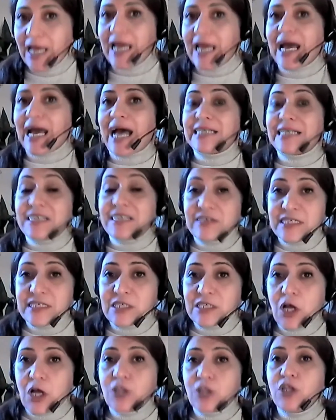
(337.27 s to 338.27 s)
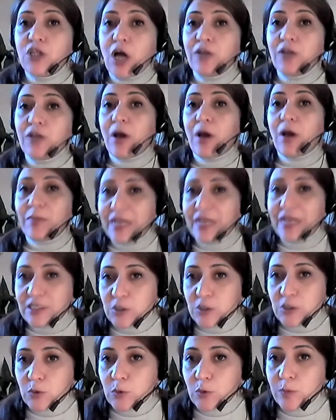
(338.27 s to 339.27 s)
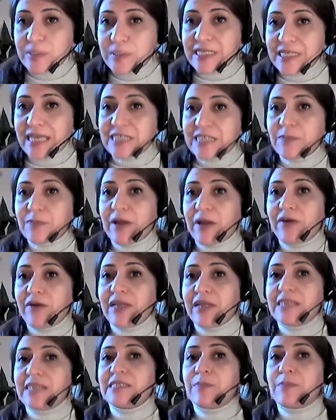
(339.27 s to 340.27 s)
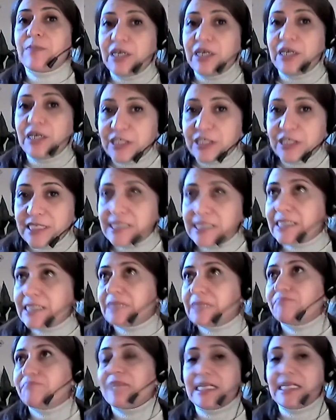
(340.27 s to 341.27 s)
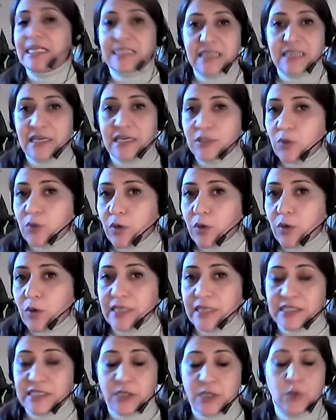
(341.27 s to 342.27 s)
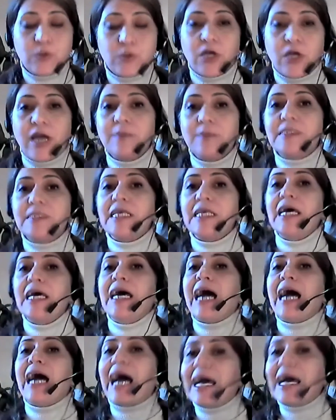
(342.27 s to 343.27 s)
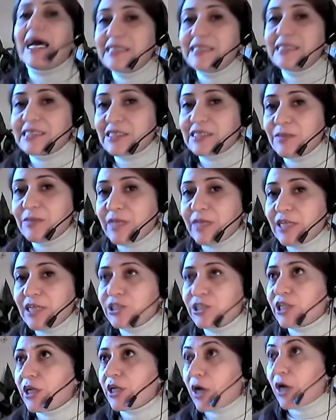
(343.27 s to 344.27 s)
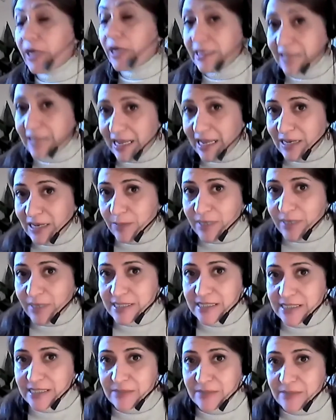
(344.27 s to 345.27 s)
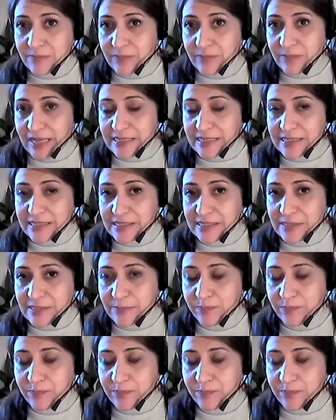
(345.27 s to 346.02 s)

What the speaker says: As a result, non-dominant groups experience prejudice, stereotypes, and discrimination on a daily basis.